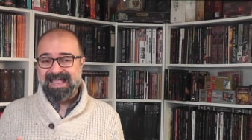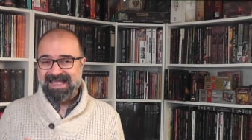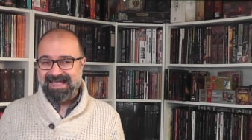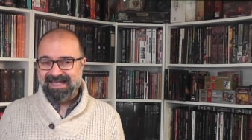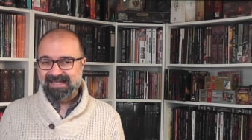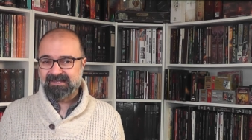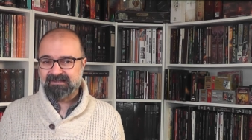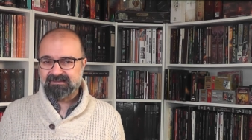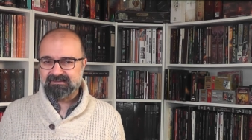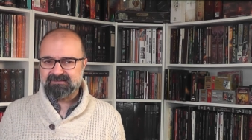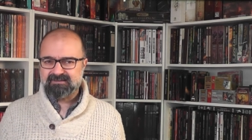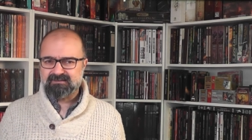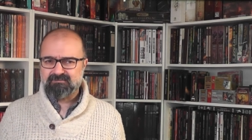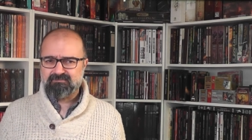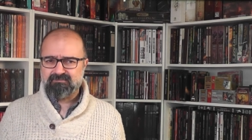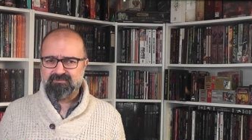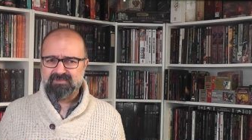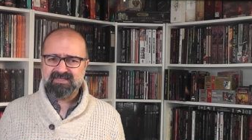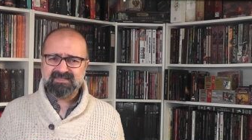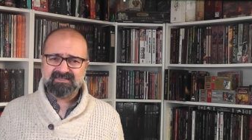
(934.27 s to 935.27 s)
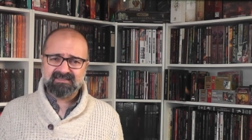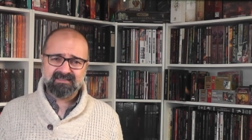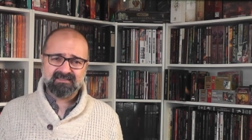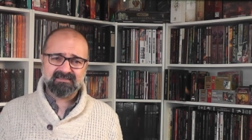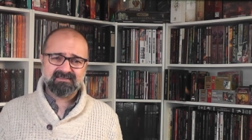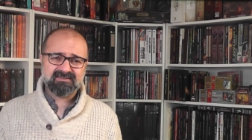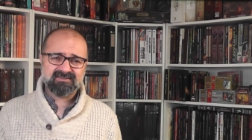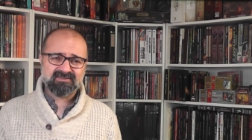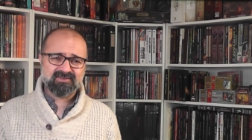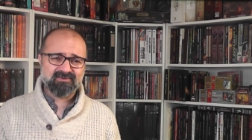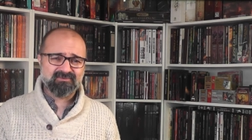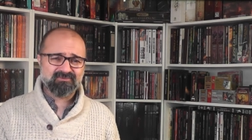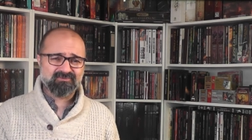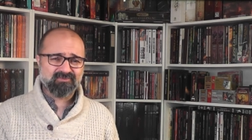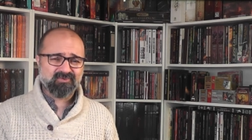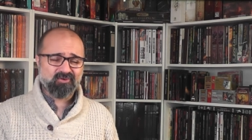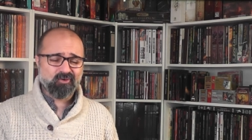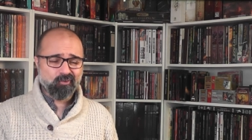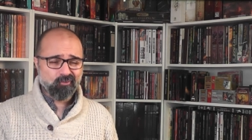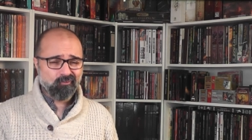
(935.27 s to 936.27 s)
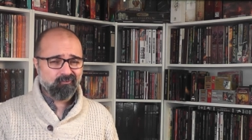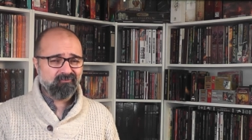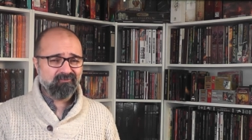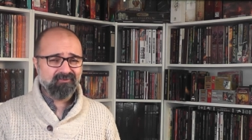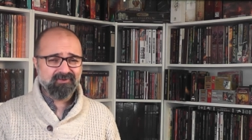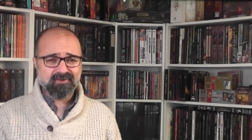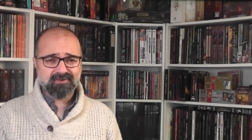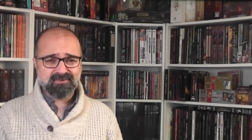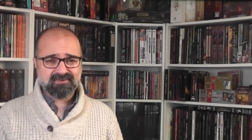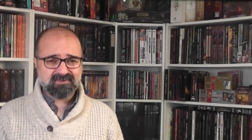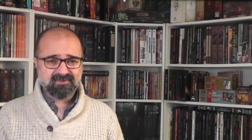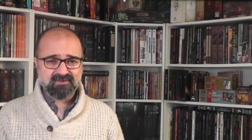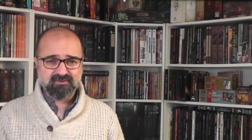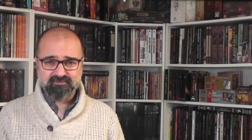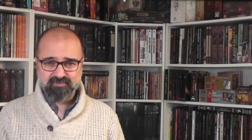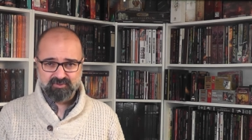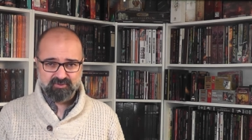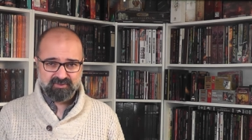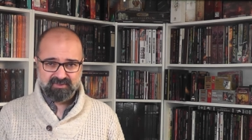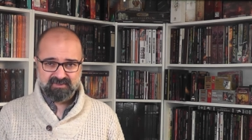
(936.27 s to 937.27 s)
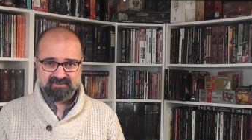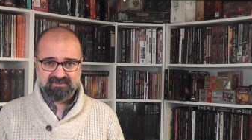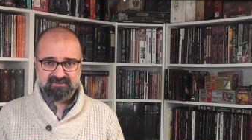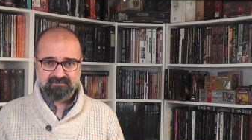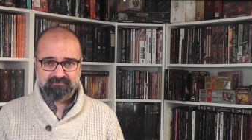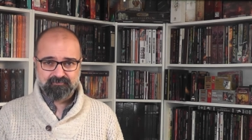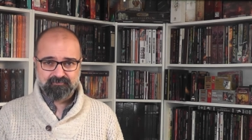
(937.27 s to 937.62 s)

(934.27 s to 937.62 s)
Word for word: and missing some obvious components.